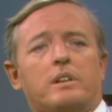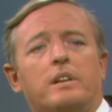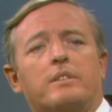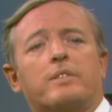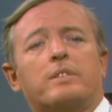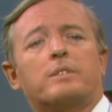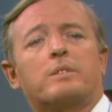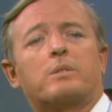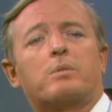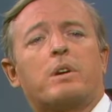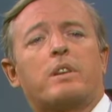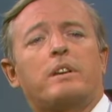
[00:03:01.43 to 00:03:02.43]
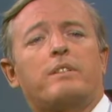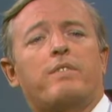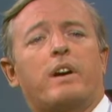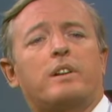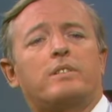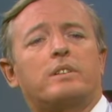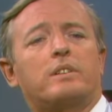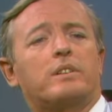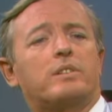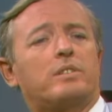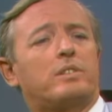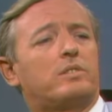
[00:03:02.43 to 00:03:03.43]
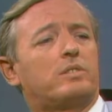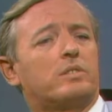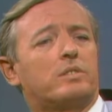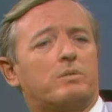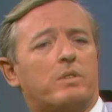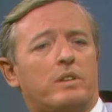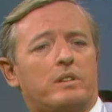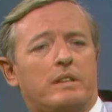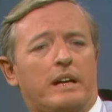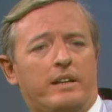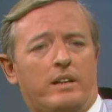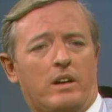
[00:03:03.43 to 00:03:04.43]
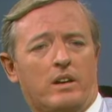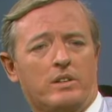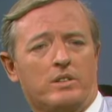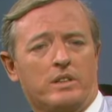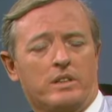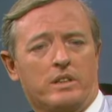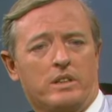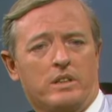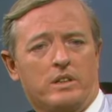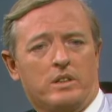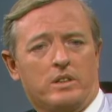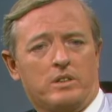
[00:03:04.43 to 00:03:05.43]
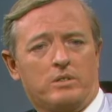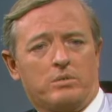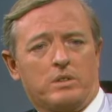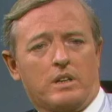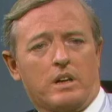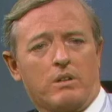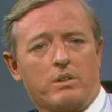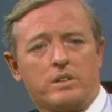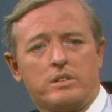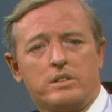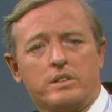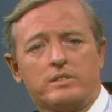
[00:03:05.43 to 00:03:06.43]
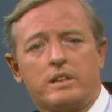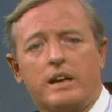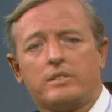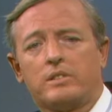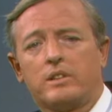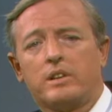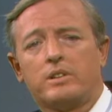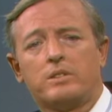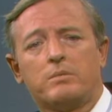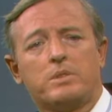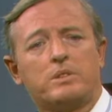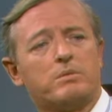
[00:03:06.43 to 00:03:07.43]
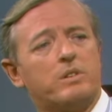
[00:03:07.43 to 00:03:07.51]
Cleaver whether he finds it consistent with his ideology to encourage the assassination of Mr.